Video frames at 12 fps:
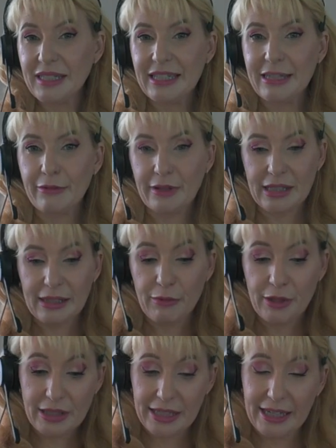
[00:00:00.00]
just see
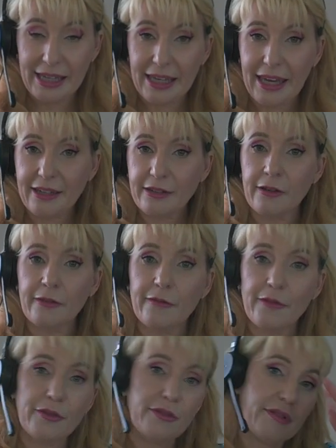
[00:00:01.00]
what else I can get
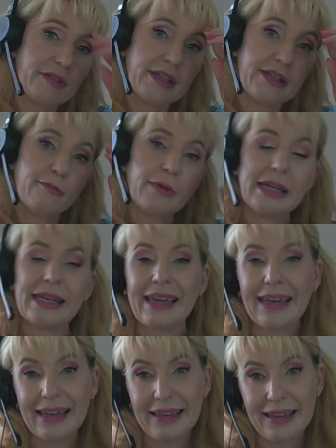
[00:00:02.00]
for the week
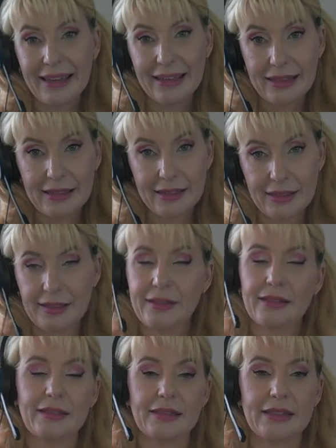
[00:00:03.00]
ahead.
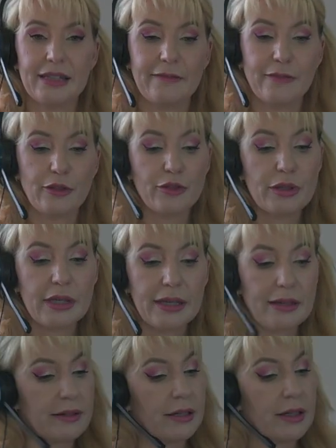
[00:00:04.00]
Let's see, for the new
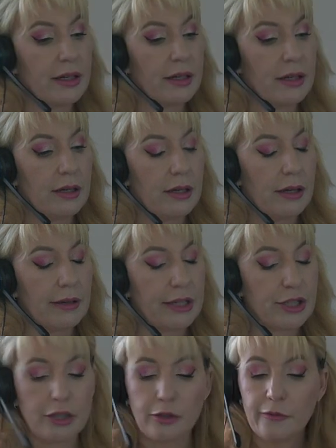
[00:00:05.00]
year. We
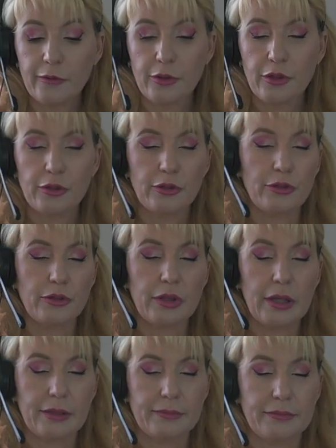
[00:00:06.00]
get channel for the new
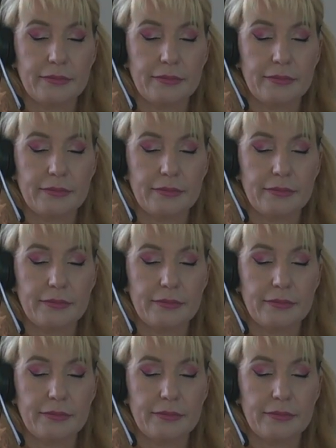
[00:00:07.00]
year.